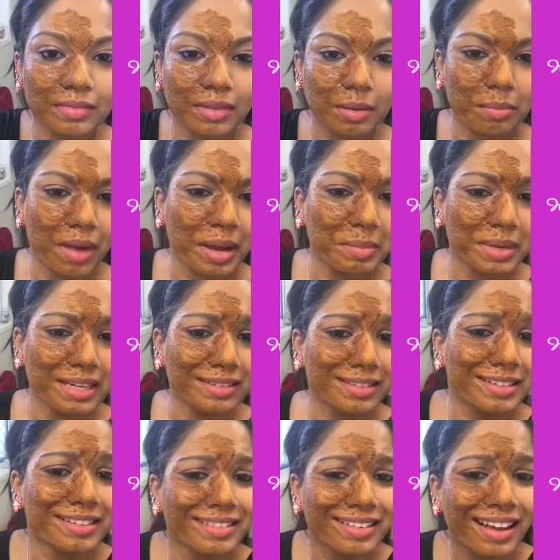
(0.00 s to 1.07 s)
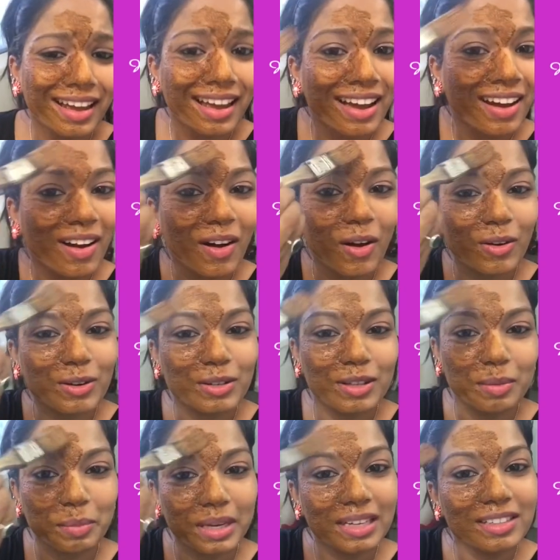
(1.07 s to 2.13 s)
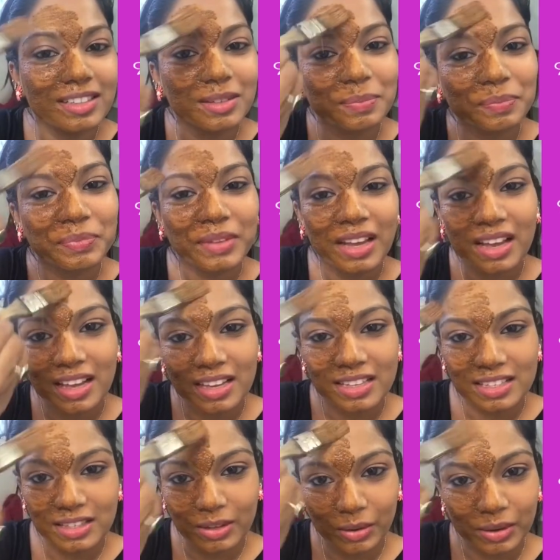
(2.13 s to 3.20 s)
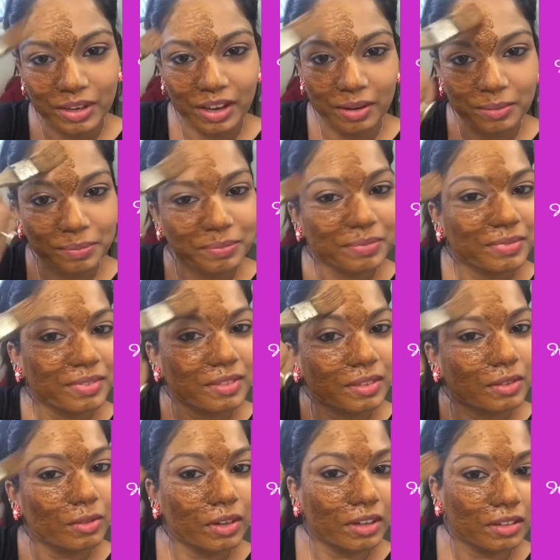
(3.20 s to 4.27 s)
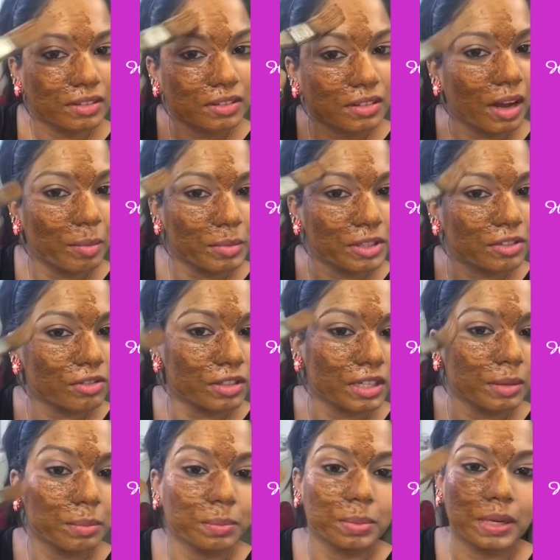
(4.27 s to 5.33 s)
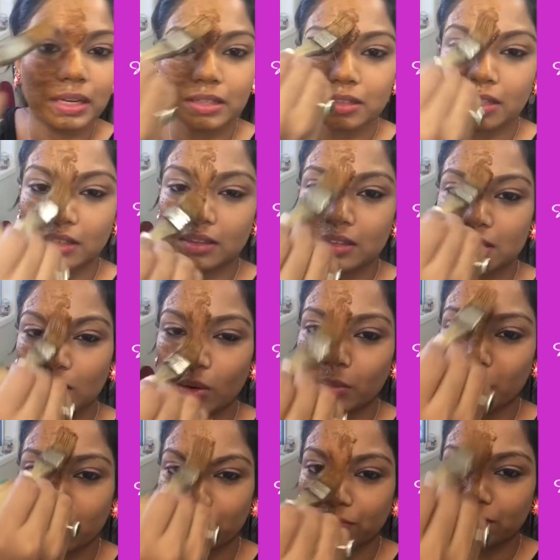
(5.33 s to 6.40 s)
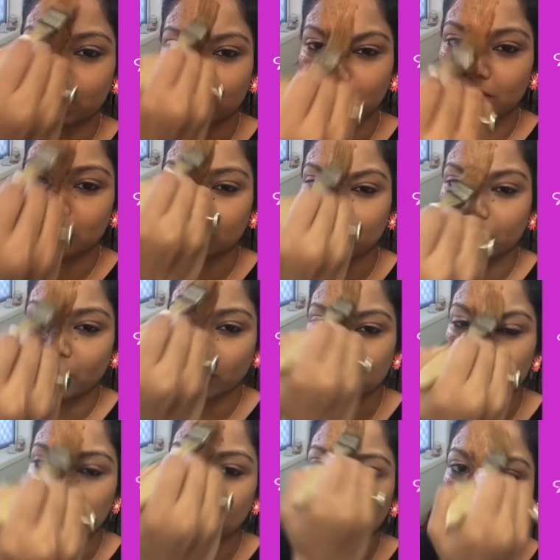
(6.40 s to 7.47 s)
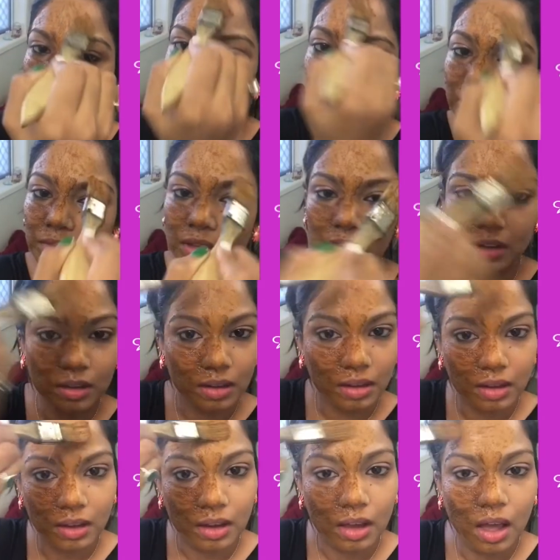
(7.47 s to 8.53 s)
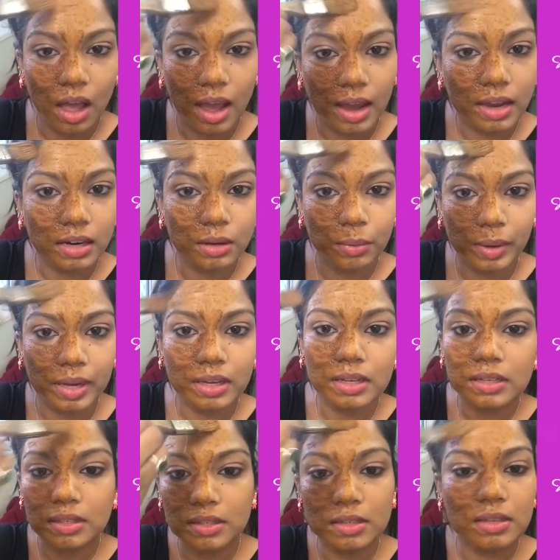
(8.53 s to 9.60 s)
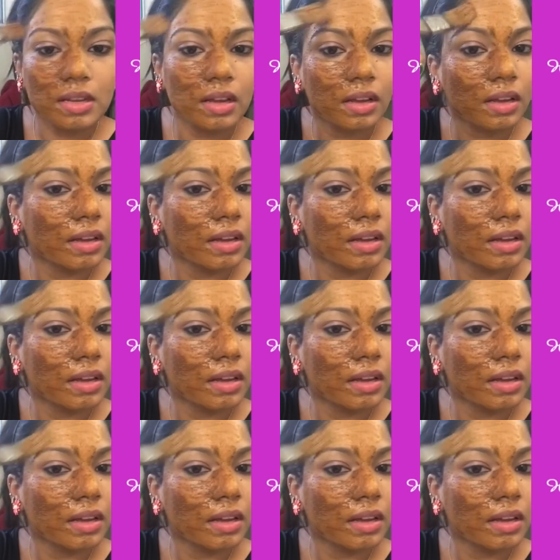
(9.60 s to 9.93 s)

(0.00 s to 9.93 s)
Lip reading: my meat onto the meat. So yeah, well, I'm literally placing this on my face. So anyways,